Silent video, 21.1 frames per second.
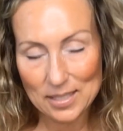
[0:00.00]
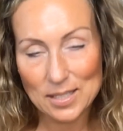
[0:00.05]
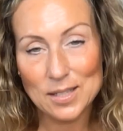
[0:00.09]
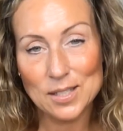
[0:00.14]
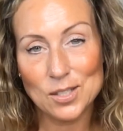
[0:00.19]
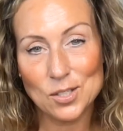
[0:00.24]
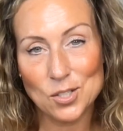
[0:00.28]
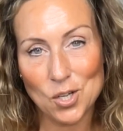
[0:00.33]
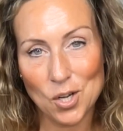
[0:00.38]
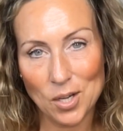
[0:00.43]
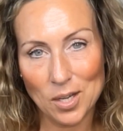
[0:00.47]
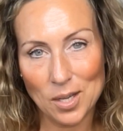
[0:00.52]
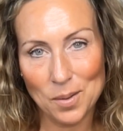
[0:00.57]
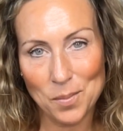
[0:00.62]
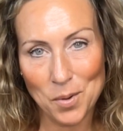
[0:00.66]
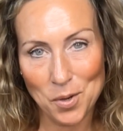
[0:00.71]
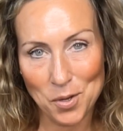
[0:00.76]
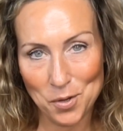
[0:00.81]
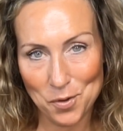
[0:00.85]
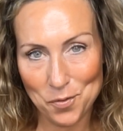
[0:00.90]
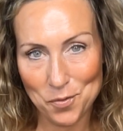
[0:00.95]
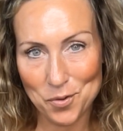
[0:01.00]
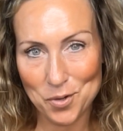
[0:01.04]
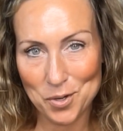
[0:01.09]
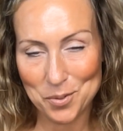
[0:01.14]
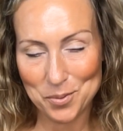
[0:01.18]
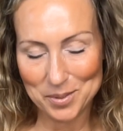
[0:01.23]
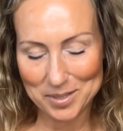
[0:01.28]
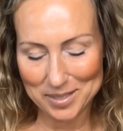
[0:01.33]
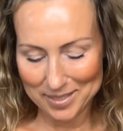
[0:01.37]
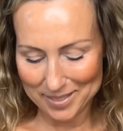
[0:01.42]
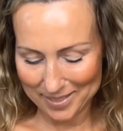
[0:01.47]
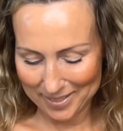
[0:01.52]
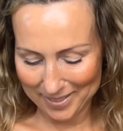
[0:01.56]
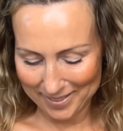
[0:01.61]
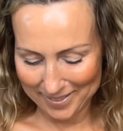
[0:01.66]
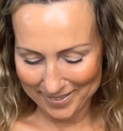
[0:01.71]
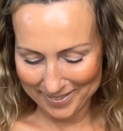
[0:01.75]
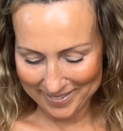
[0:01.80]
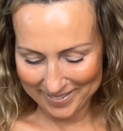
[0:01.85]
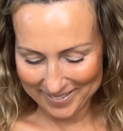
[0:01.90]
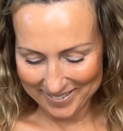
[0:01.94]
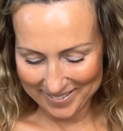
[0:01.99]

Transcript: That's talking about your frequency.